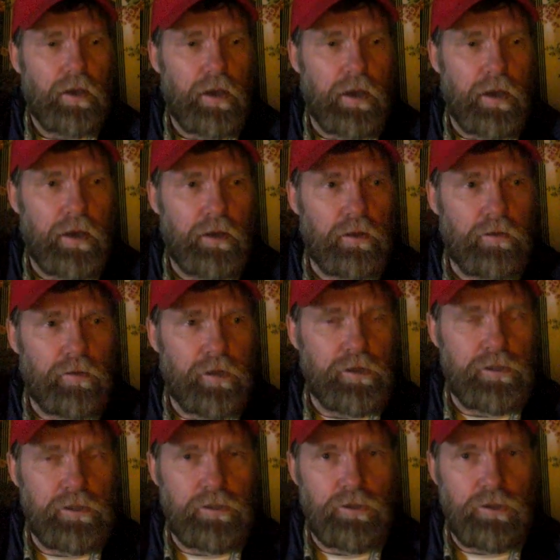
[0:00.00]
and
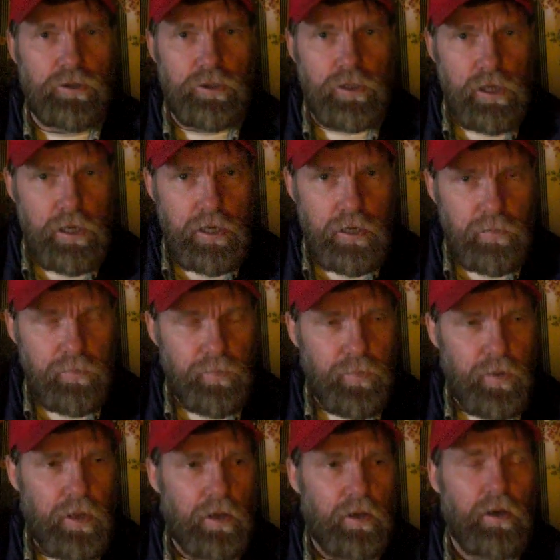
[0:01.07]
this is to see
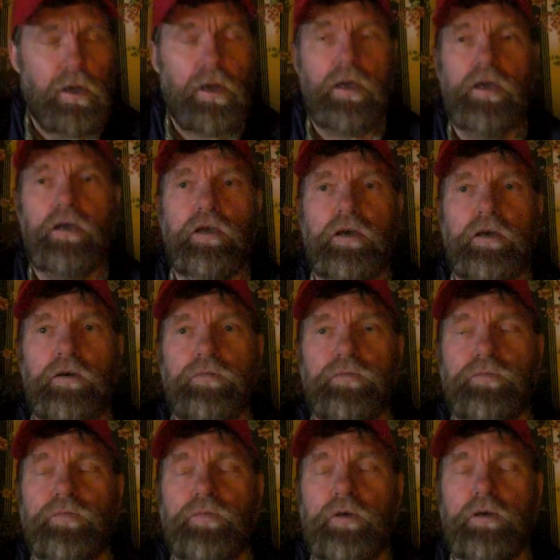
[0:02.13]
if
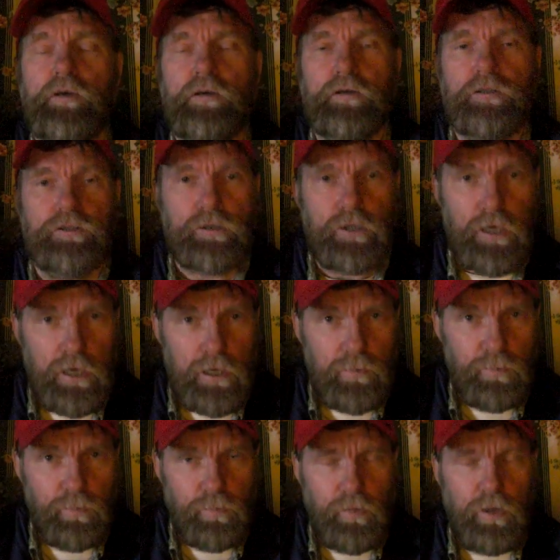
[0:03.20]

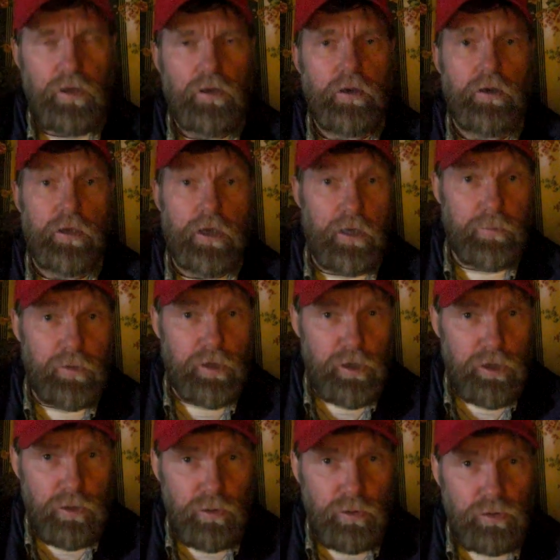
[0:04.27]
steam can be
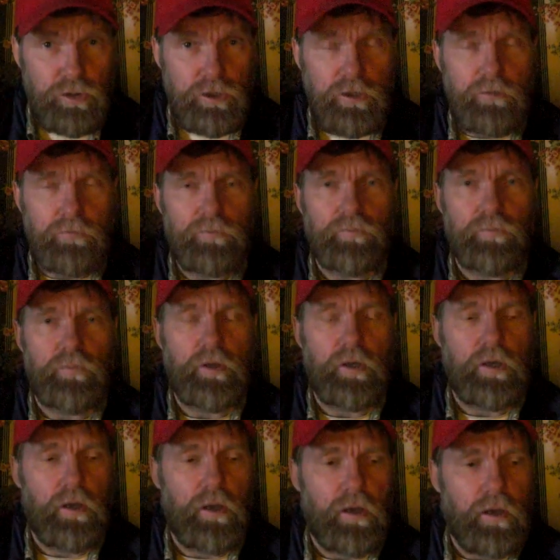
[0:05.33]
used
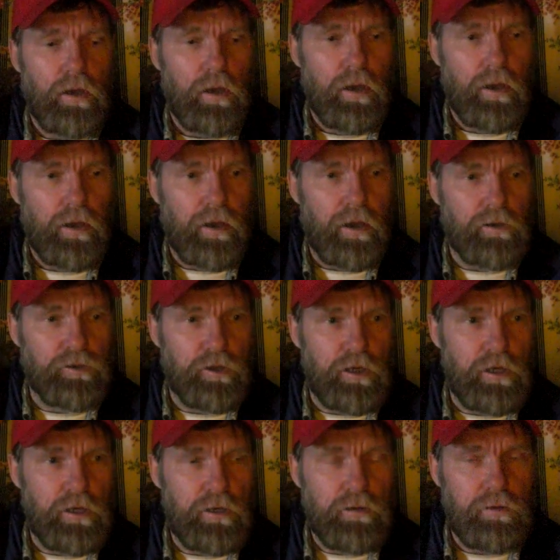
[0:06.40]
as
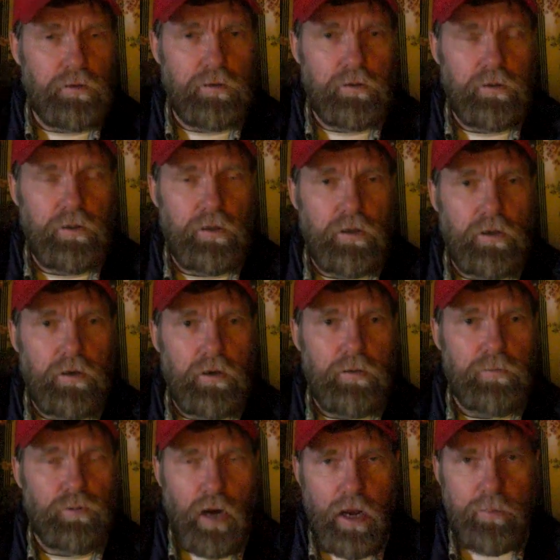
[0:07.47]
a
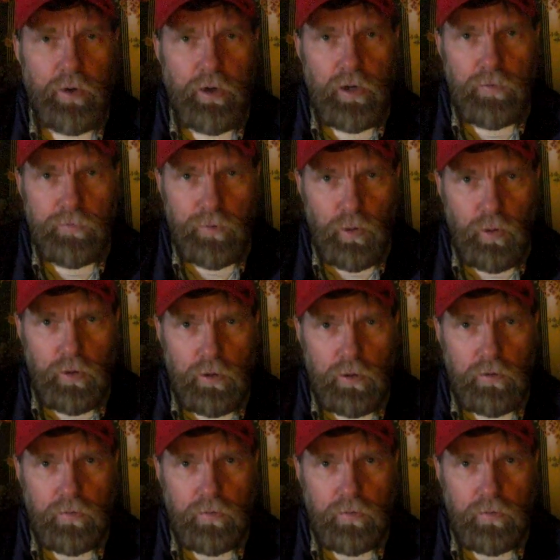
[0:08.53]
primary fuel